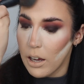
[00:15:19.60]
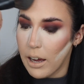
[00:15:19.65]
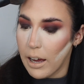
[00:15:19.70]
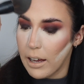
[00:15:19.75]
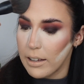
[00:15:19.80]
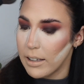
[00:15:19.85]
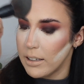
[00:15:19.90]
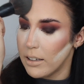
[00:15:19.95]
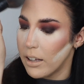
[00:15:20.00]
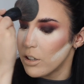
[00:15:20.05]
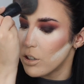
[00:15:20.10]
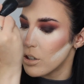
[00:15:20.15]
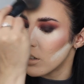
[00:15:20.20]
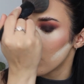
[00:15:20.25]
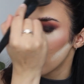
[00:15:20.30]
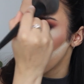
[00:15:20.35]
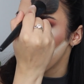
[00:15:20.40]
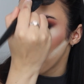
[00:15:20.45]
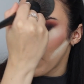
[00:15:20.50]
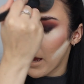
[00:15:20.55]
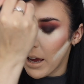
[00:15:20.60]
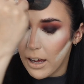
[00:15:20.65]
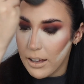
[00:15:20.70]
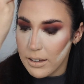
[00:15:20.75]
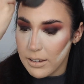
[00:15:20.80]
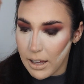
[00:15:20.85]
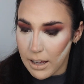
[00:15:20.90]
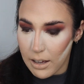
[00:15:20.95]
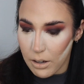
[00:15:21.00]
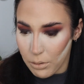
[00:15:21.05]
And then I just pat
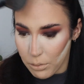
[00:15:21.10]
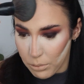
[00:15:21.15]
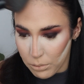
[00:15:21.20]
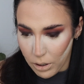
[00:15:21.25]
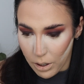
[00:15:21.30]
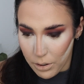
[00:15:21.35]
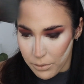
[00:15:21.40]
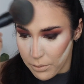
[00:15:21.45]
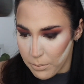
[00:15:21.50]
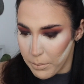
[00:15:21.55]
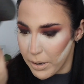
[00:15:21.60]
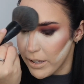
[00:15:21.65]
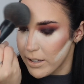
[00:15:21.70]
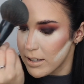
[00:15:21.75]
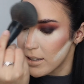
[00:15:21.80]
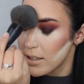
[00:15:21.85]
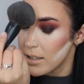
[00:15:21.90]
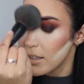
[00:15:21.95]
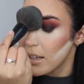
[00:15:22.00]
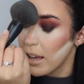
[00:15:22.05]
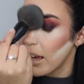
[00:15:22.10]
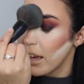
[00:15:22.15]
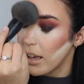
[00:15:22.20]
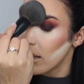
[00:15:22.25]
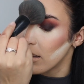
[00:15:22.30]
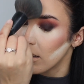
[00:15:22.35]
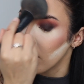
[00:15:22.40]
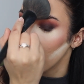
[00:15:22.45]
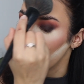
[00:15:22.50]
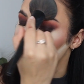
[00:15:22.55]
that all over my
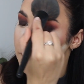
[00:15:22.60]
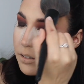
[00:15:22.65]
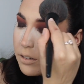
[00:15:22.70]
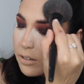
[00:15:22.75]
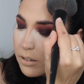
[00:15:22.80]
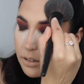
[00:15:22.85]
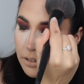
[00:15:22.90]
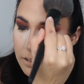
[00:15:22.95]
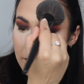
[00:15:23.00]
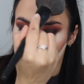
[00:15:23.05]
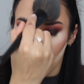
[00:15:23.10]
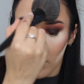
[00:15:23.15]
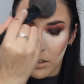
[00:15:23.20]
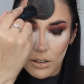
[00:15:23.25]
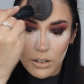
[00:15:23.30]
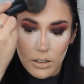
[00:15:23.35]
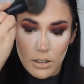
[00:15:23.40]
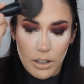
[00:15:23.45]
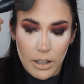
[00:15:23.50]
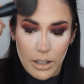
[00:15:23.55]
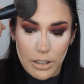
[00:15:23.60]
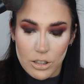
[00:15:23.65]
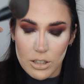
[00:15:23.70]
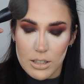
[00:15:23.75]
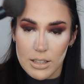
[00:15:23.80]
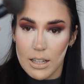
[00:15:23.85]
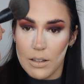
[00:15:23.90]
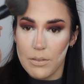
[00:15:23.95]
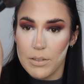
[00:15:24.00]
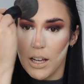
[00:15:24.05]
skin. It
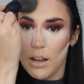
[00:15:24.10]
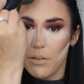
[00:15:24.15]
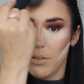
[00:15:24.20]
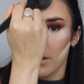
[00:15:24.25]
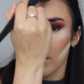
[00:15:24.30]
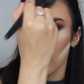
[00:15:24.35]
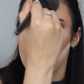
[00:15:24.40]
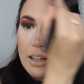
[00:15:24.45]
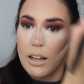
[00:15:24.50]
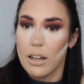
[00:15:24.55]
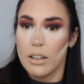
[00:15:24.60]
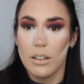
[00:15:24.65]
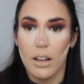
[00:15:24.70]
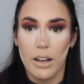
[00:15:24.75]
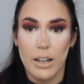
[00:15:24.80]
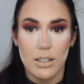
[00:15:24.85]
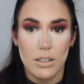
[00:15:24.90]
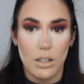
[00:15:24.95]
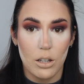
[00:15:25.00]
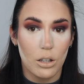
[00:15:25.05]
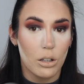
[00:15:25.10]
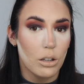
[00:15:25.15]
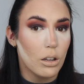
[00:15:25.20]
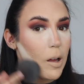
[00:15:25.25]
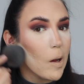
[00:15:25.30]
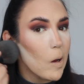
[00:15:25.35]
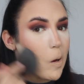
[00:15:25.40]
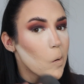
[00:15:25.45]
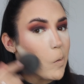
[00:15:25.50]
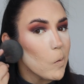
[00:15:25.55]
just gives everything a nice
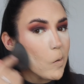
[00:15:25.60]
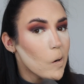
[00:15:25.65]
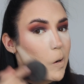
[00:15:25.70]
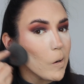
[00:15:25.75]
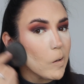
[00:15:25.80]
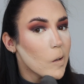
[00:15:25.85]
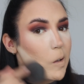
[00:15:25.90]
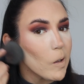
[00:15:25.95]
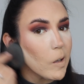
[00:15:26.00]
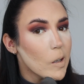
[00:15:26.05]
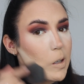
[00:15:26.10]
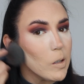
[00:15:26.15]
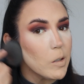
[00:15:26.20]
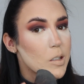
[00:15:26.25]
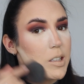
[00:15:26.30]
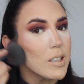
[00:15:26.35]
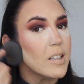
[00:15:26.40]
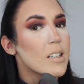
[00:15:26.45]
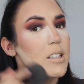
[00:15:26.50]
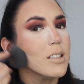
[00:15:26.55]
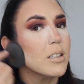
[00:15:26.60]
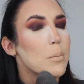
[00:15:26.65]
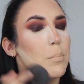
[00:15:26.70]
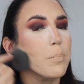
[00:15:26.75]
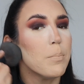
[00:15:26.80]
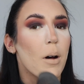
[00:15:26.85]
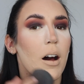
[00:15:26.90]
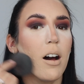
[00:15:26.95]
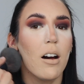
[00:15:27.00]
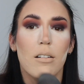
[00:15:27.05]
glow. And then I use this to
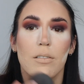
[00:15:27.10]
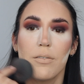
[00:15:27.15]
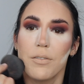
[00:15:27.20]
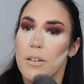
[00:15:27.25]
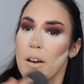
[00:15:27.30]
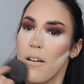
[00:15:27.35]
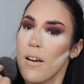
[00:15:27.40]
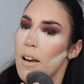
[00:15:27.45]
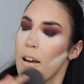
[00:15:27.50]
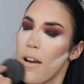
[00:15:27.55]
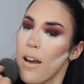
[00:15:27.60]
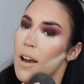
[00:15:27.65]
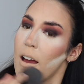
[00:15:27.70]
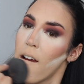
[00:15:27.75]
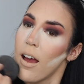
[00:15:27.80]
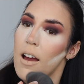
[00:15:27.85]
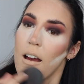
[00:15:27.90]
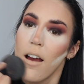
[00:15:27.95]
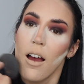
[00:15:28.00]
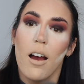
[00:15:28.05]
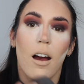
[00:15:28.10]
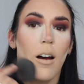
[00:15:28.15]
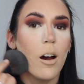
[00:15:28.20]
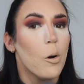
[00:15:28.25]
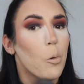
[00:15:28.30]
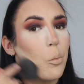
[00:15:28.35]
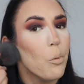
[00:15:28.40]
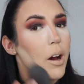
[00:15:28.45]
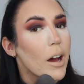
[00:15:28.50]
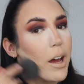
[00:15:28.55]
buff
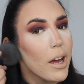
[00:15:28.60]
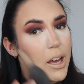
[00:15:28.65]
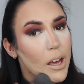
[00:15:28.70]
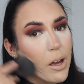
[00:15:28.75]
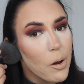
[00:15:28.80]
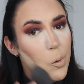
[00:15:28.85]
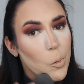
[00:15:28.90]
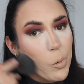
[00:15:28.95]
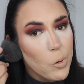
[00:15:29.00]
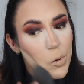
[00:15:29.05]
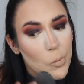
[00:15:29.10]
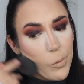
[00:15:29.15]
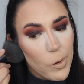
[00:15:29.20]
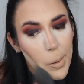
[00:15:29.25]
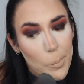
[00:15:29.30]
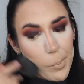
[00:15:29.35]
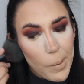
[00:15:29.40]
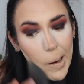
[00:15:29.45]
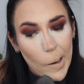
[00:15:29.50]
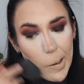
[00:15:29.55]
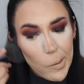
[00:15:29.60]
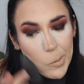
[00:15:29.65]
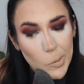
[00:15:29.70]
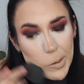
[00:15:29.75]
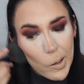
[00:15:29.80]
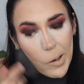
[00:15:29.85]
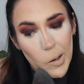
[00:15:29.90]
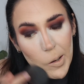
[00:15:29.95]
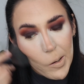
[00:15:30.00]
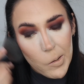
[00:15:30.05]
away all of that
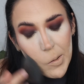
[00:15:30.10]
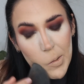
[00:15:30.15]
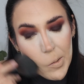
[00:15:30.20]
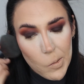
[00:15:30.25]
powder.